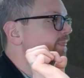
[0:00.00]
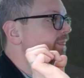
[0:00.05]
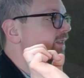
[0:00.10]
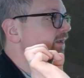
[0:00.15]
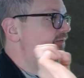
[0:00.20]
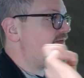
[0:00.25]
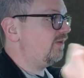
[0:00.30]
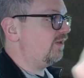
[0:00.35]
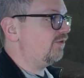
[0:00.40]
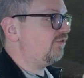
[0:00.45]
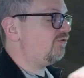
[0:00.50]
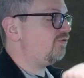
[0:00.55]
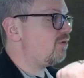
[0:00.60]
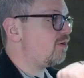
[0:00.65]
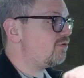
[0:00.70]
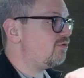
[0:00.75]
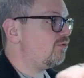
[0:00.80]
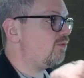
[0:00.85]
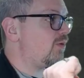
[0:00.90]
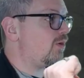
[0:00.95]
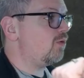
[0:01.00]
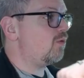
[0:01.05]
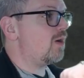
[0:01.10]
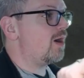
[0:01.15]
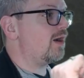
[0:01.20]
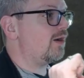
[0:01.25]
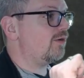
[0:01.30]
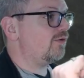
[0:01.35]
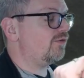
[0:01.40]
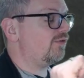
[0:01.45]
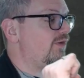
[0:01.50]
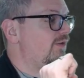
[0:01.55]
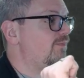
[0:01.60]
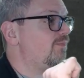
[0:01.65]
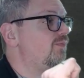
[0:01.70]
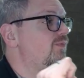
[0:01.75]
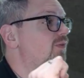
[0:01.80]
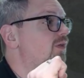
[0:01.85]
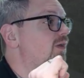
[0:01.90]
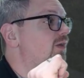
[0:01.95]
If the instructor requires it,
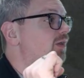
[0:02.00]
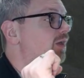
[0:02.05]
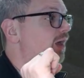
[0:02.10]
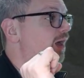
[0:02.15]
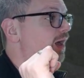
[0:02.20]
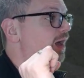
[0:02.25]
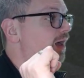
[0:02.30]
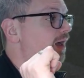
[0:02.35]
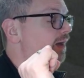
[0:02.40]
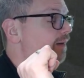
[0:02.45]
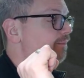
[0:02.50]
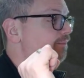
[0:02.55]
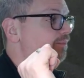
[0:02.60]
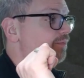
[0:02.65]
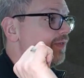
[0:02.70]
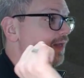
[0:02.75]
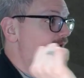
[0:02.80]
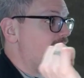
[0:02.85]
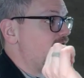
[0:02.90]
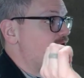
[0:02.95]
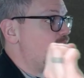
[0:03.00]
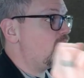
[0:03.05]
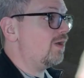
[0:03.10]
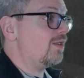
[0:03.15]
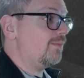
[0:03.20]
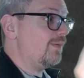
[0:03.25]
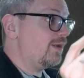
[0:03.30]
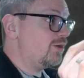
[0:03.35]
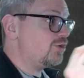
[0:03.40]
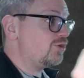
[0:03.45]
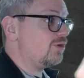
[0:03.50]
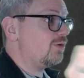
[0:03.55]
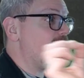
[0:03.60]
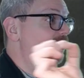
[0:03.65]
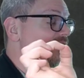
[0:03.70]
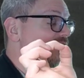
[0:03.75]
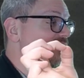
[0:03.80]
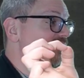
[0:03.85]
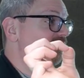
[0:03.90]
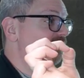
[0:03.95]
then you want to make sure
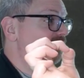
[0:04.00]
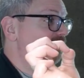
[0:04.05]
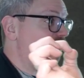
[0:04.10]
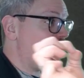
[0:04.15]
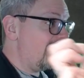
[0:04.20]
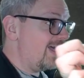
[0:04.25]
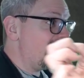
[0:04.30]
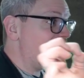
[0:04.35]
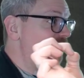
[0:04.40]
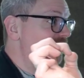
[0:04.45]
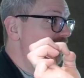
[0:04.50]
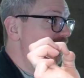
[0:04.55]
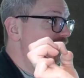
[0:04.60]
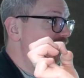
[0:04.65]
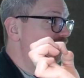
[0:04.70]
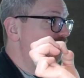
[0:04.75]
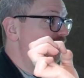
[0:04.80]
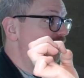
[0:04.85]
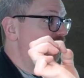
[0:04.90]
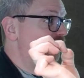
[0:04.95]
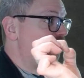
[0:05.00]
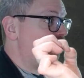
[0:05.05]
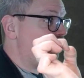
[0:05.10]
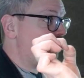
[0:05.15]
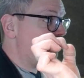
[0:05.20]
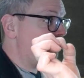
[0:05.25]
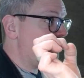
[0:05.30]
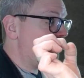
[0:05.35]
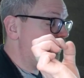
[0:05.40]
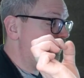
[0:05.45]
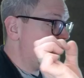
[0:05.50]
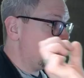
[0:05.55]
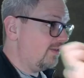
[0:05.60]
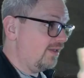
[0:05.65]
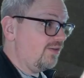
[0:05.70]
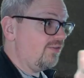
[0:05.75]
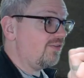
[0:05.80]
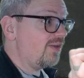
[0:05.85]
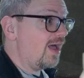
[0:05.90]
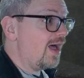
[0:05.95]
it's flagged as at
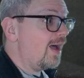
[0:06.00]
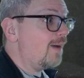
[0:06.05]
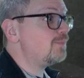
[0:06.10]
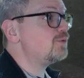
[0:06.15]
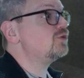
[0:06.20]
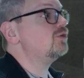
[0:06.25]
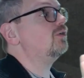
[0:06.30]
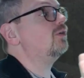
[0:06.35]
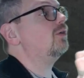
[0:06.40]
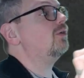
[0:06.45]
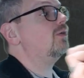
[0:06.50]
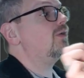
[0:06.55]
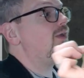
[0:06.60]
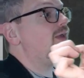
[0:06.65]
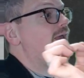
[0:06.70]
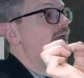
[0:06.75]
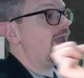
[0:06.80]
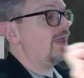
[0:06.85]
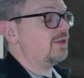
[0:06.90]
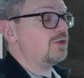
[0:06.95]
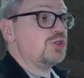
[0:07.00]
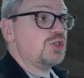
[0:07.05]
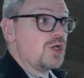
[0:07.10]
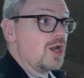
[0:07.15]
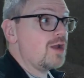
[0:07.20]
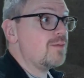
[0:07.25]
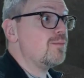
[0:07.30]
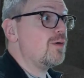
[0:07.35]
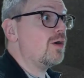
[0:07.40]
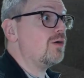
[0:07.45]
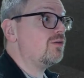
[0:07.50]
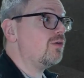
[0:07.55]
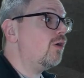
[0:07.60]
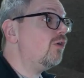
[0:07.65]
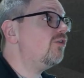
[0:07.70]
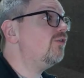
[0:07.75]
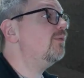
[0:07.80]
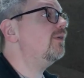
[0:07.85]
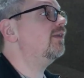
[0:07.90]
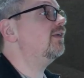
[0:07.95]
least optional and checkmarked
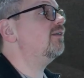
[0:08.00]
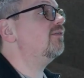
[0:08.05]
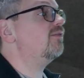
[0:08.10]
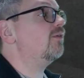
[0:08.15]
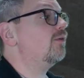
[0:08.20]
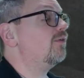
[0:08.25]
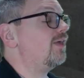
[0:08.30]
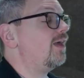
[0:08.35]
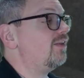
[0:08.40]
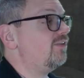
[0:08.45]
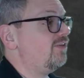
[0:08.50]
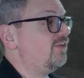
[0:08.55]
ultimately for that